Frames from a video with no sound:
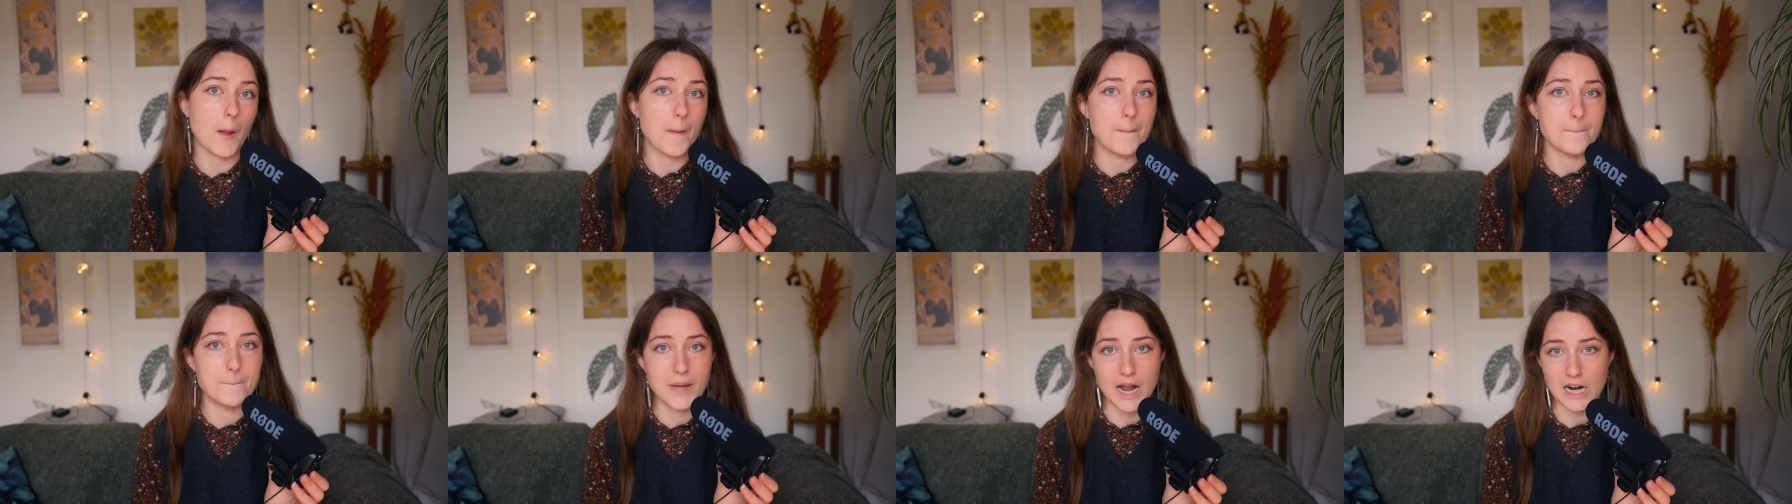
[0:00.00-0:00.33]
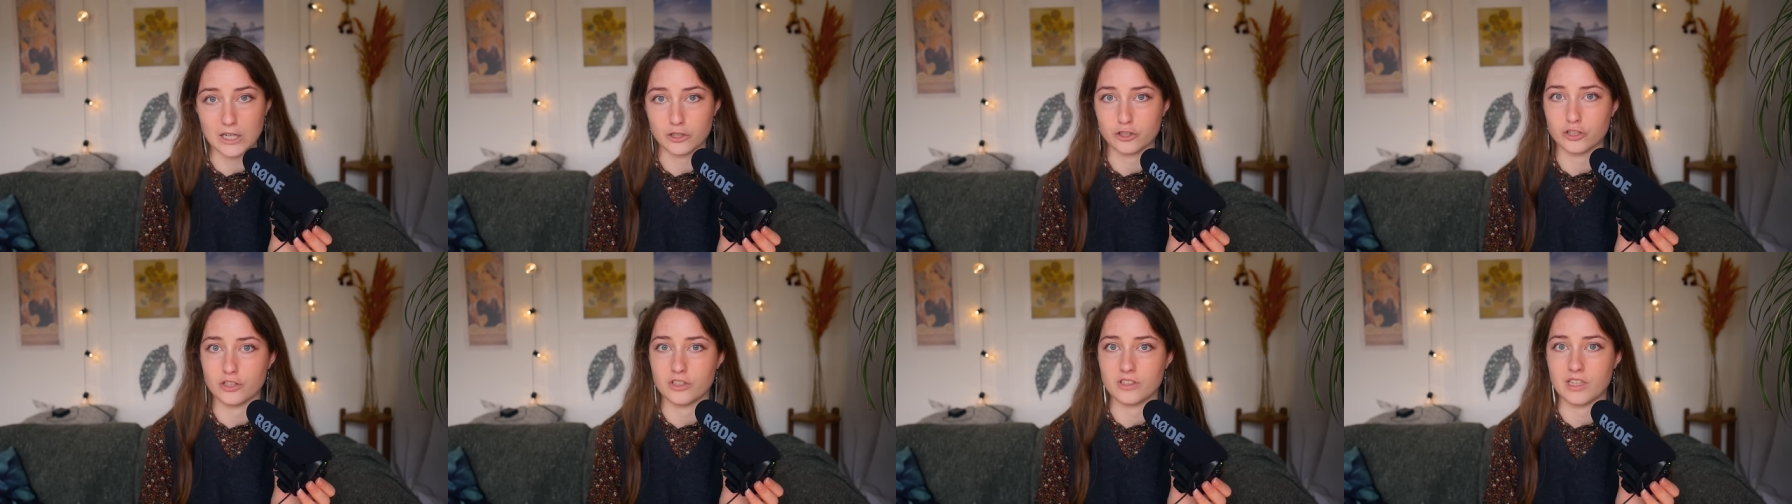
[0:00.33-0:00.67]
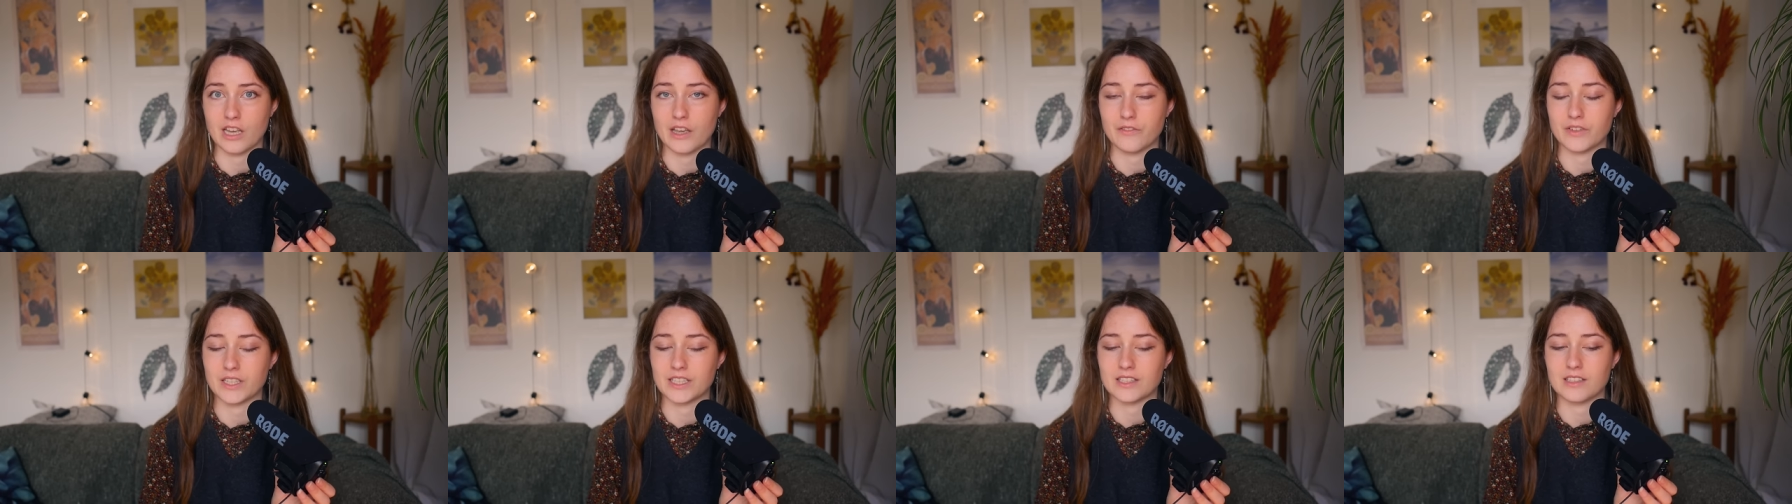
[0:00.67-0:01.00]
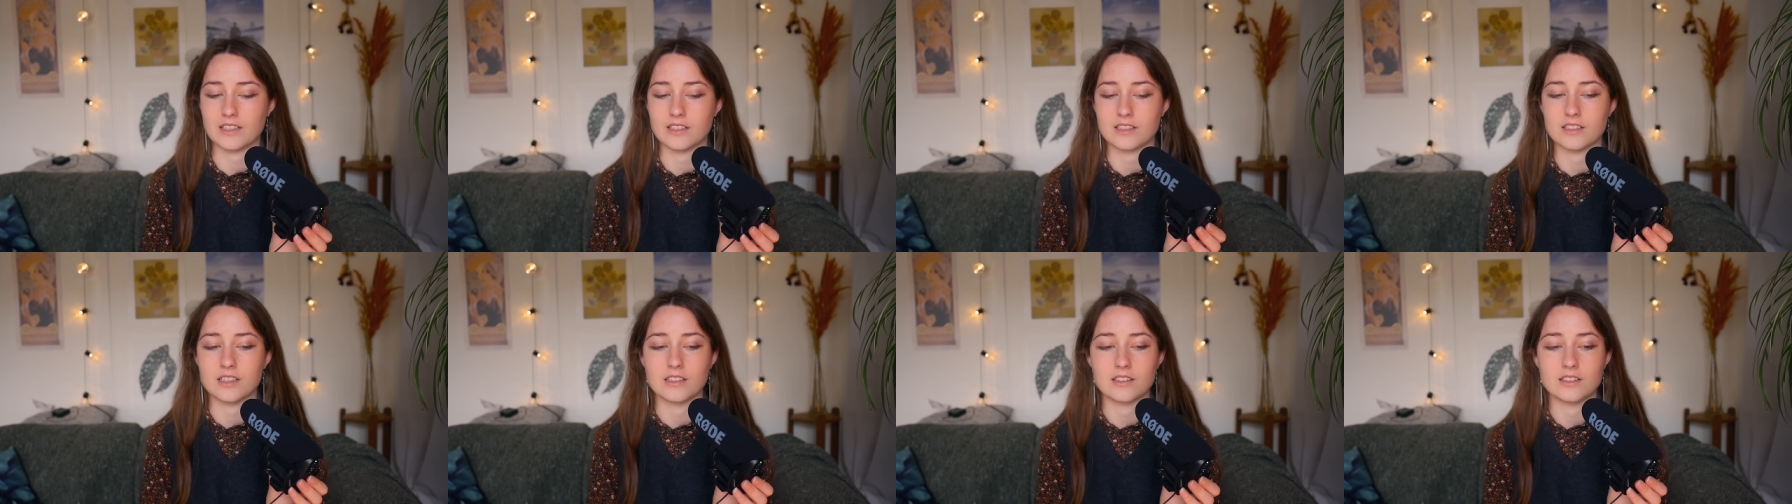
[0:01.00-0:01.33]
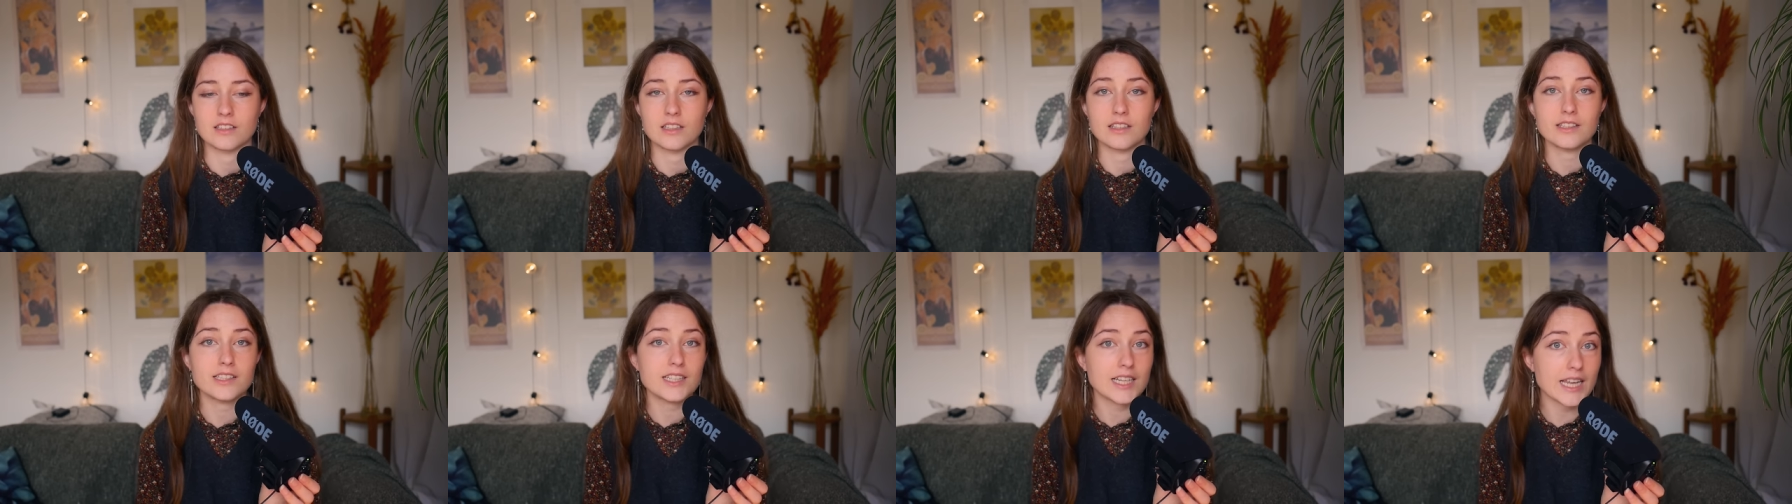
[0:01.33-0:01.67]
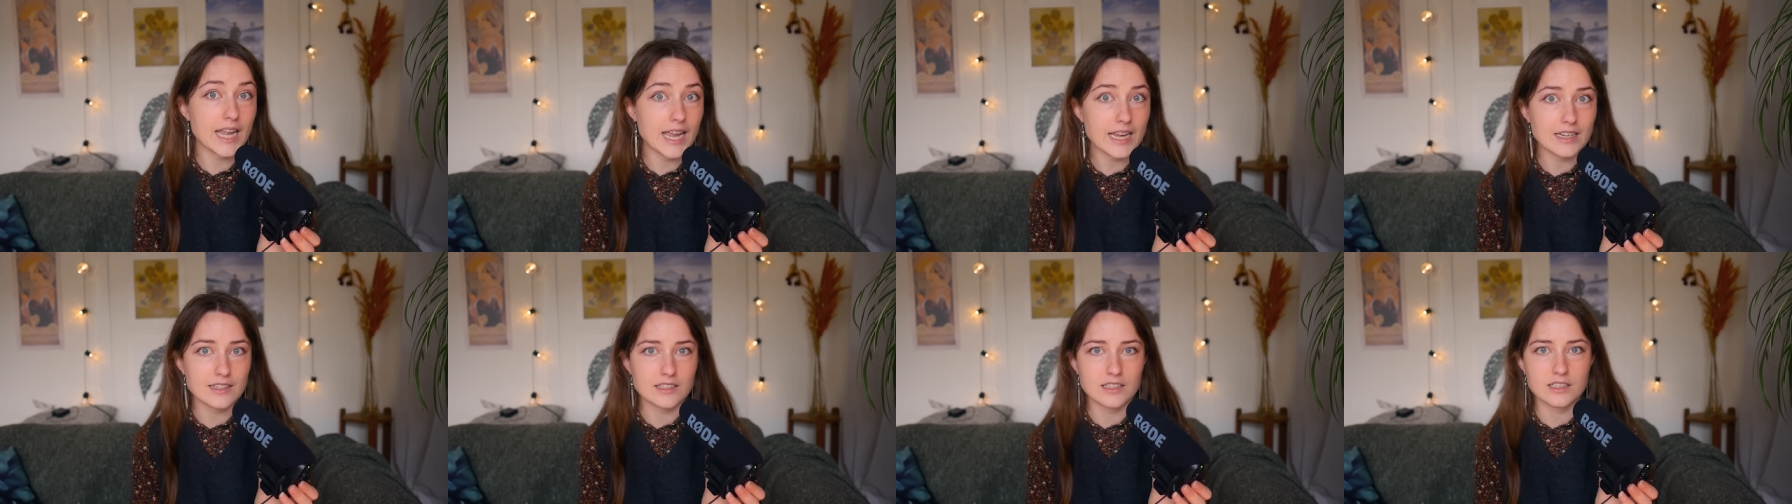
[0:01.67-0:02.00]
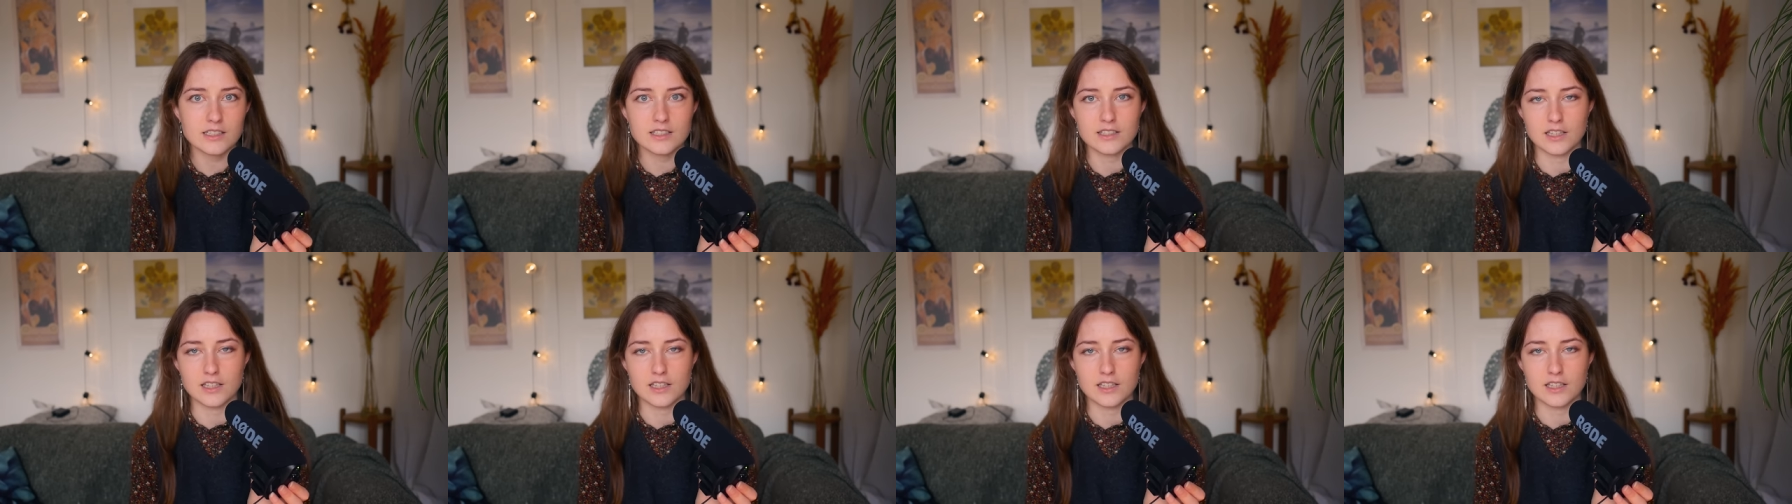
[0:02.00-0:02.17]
matches have existed since the eighteenth